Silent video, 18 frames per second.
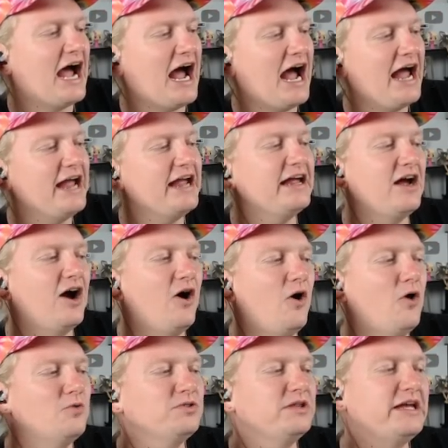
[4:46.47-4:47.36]
I
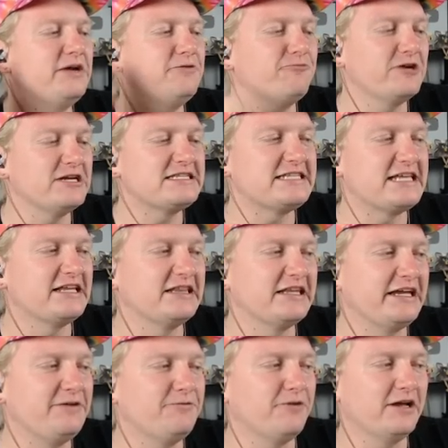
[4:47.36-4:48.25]
only
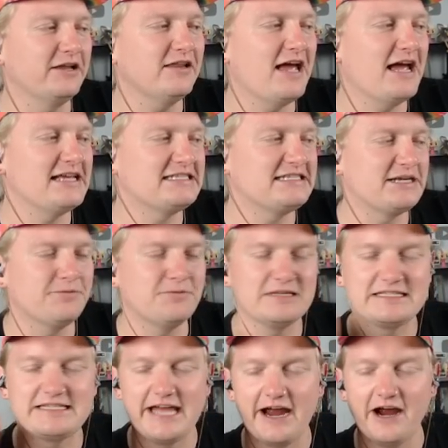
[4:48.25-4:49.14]
recently realized it
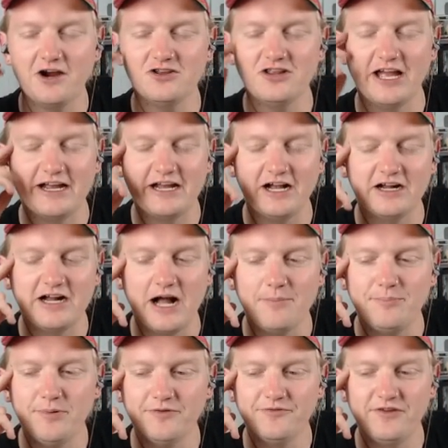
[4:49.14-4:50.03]
was there, like, a
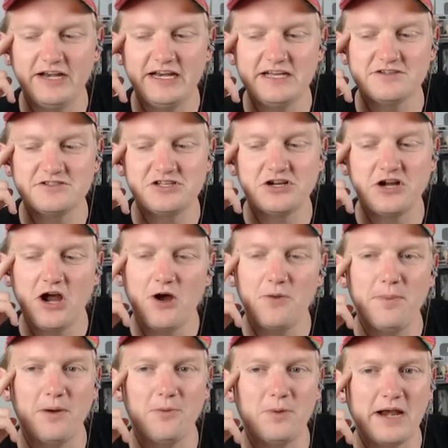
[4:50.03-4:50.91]
couple videos ago,
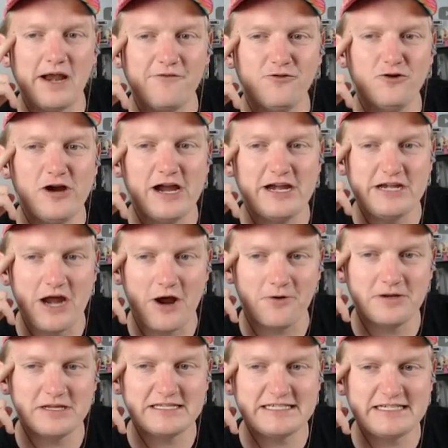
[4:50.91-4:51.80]
but whenever I
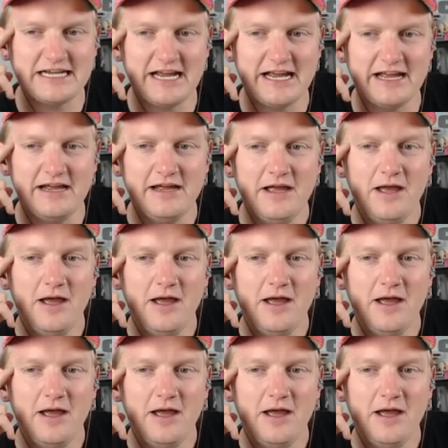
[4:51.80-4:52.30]
noticed it,